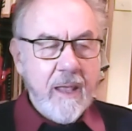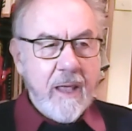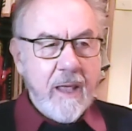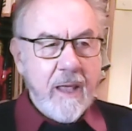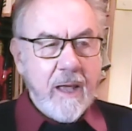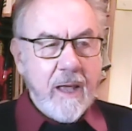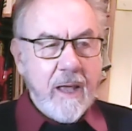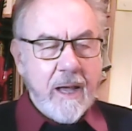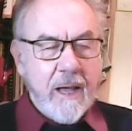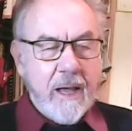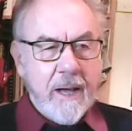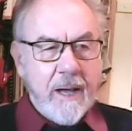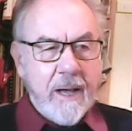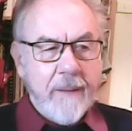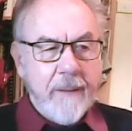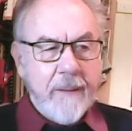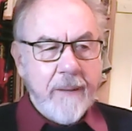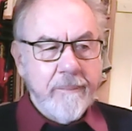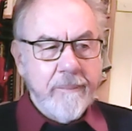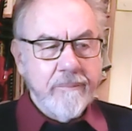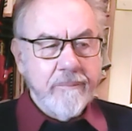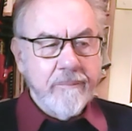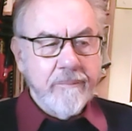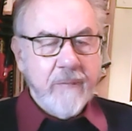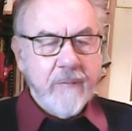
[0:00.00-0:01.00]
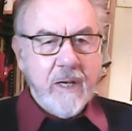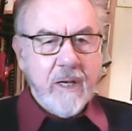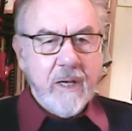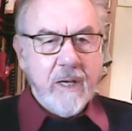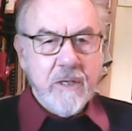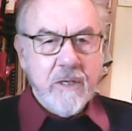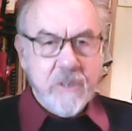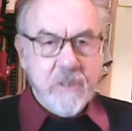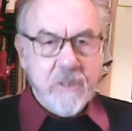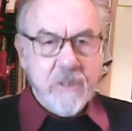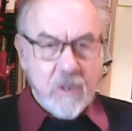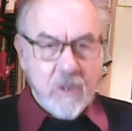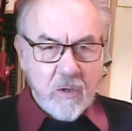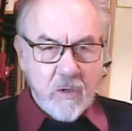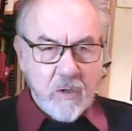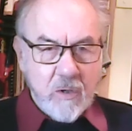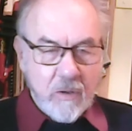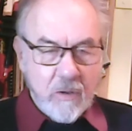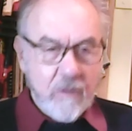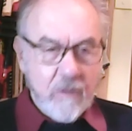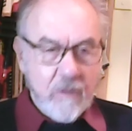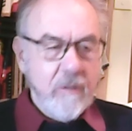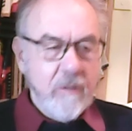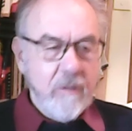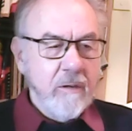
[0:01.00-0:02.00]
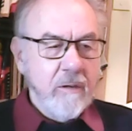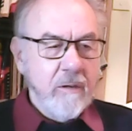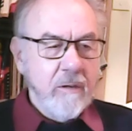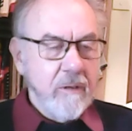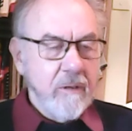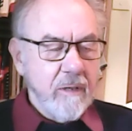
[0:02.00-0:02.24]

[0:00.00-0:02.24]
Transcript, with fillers: Um, a zoo,